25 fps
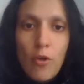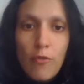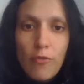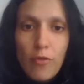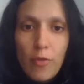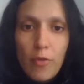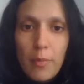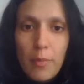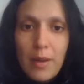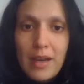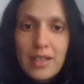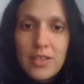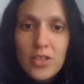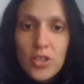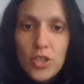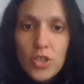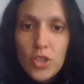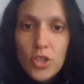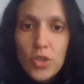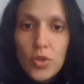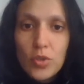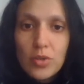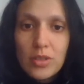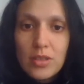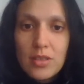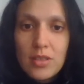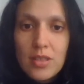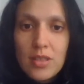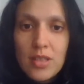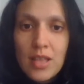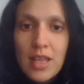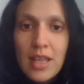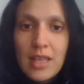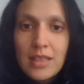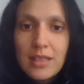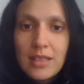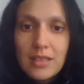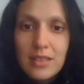For many students,
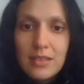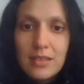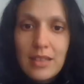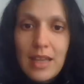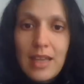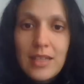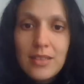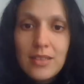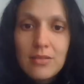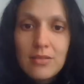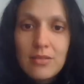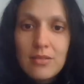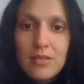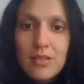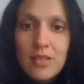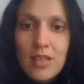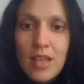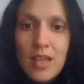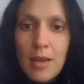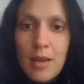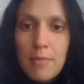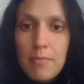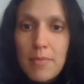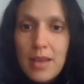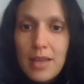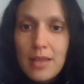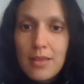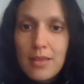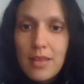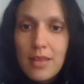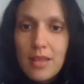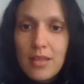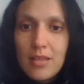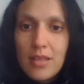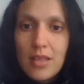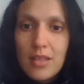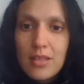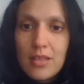the titles make
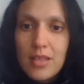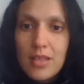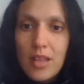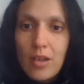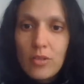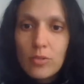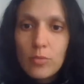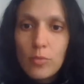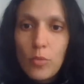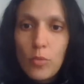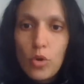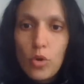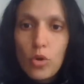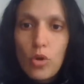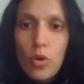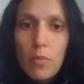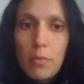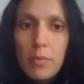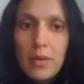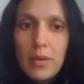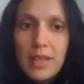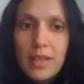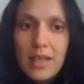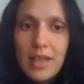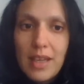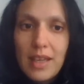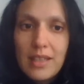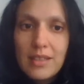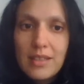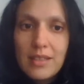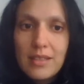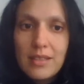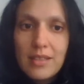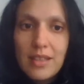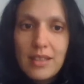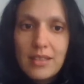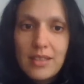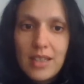things sound more
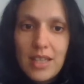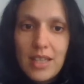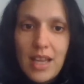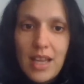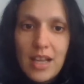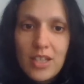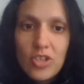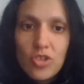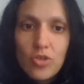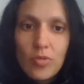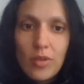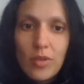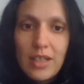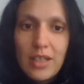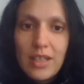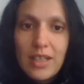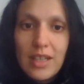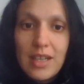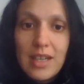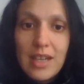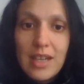complicated than they actually